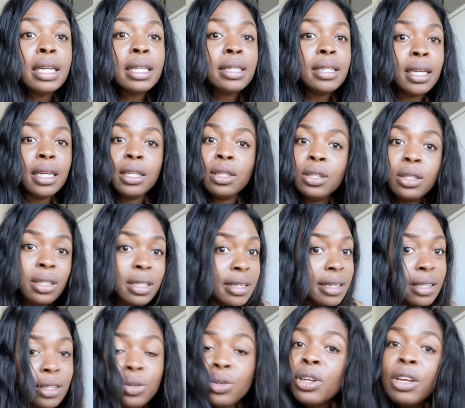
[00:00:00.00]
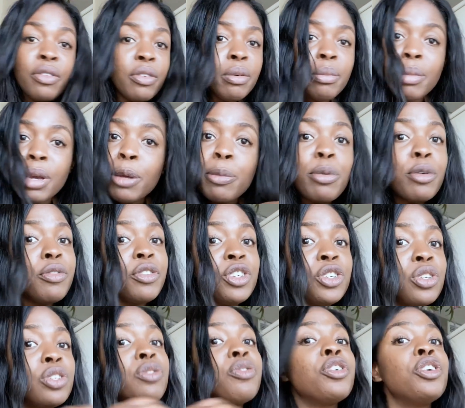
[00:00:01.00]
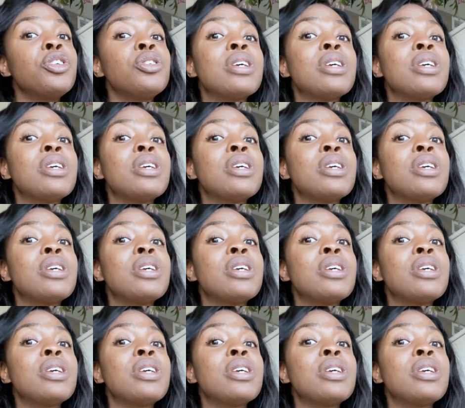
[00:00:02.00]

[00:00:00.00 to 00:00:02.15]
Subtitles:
they don't even make provisions for you